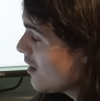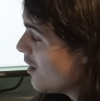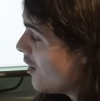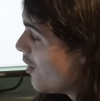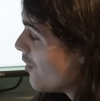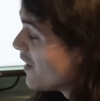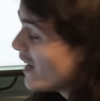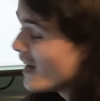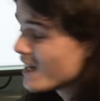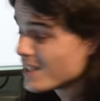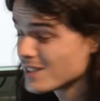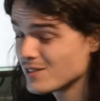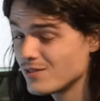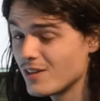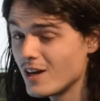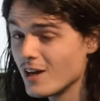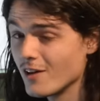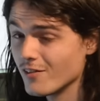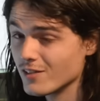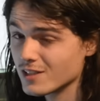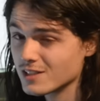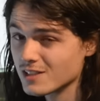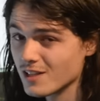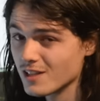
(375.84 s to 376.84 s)
on the
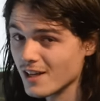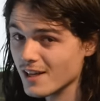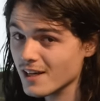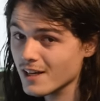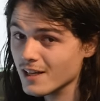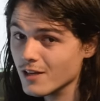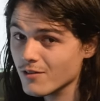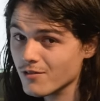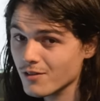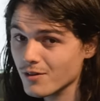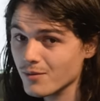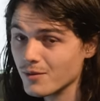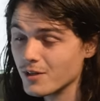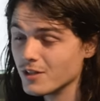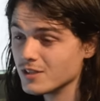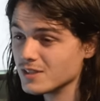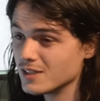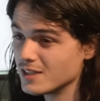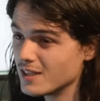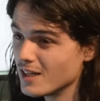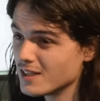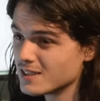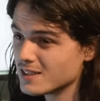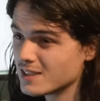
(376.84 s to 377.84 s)
X5 it's slightly different because
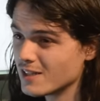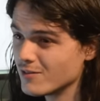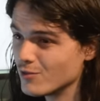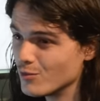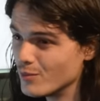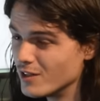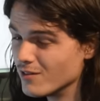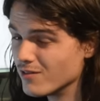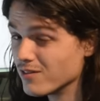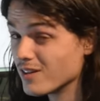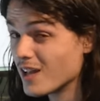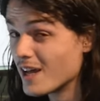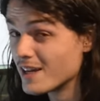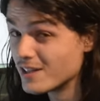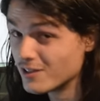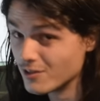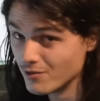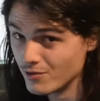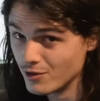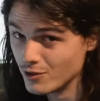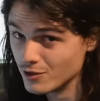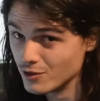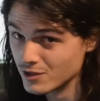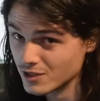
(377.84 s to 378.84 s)
it does have a bit of light
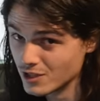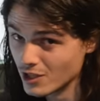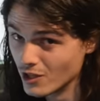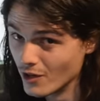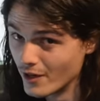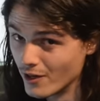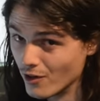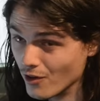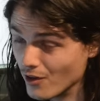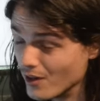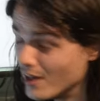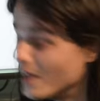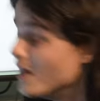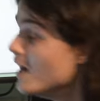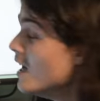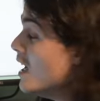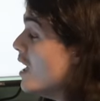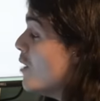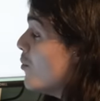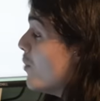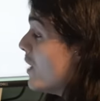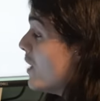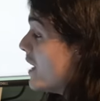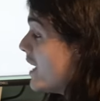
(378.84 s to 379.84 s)
diffusion going on,
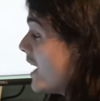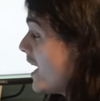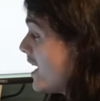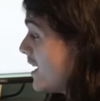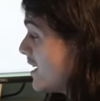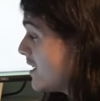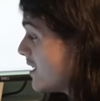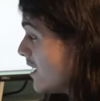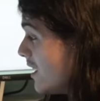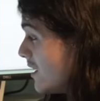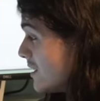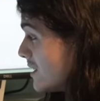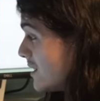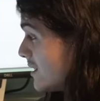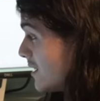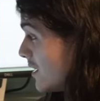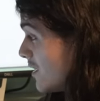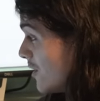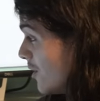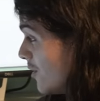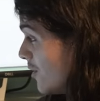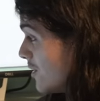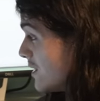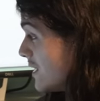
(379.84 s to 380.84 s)
but any dust
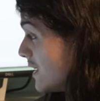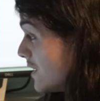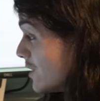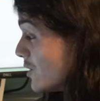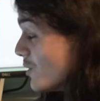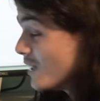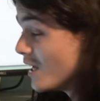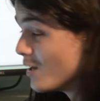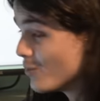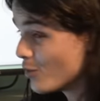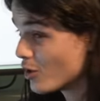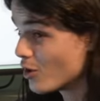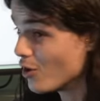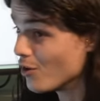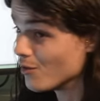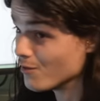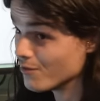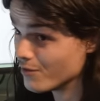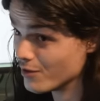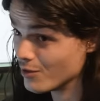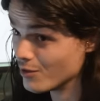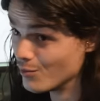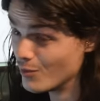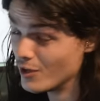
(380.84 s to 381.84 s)
that goes into an
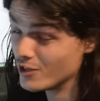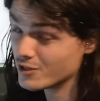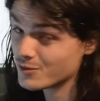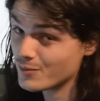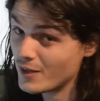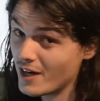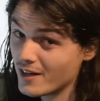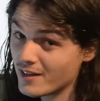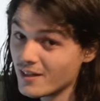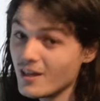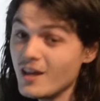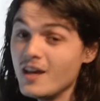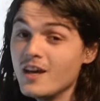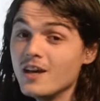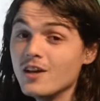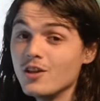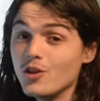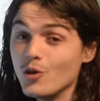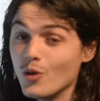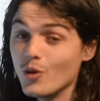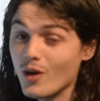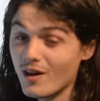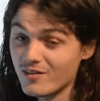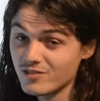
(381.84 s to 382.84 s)
Imacon for the most part,
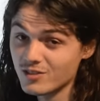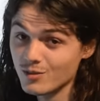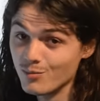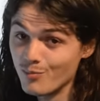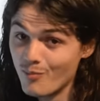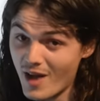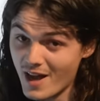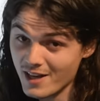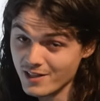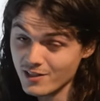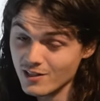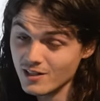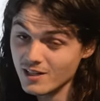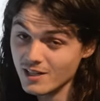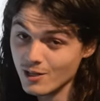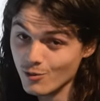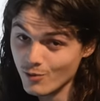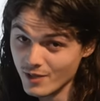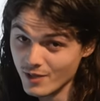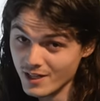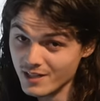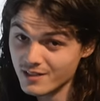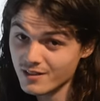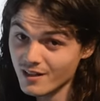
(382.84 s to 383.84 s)
you have to manually
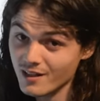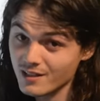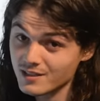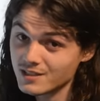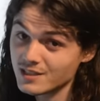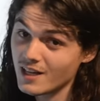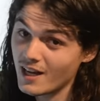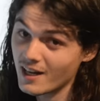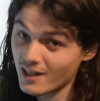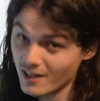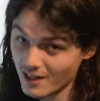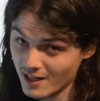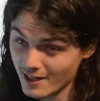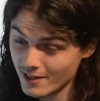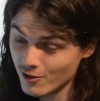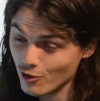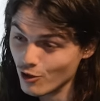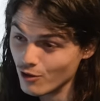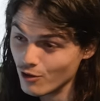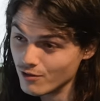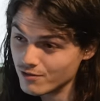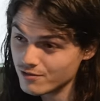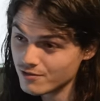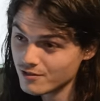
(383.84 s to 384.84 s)
retouch and click
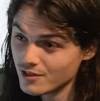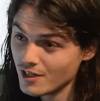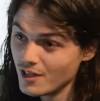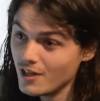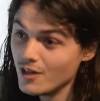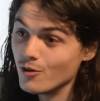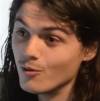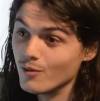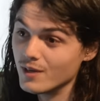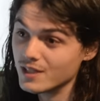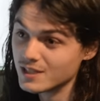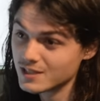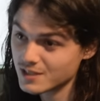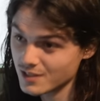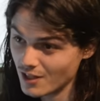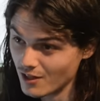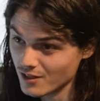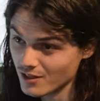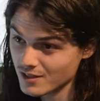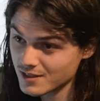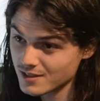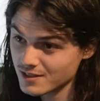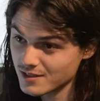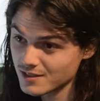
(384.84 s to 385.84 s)
off, which
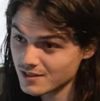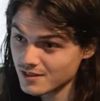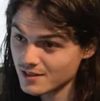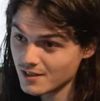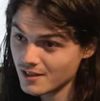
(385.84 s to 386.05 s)
sucks.